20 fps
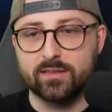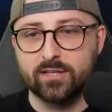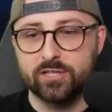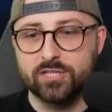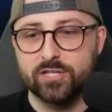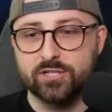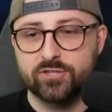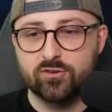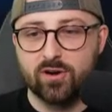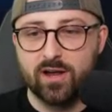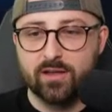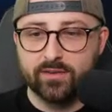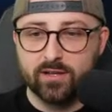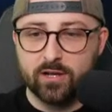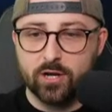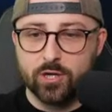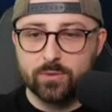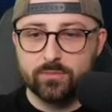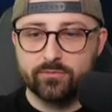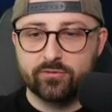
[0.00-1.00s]
I think she's
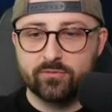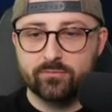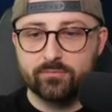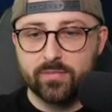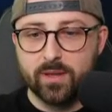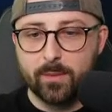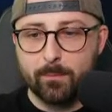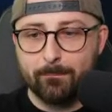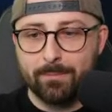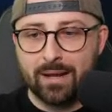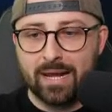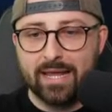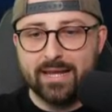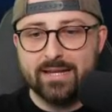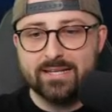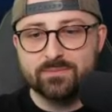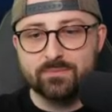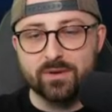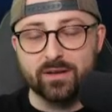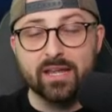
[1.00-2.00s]
driving home from
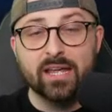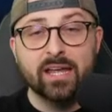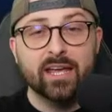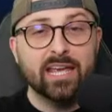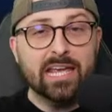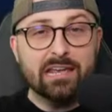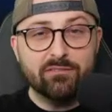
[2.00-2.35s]
placement.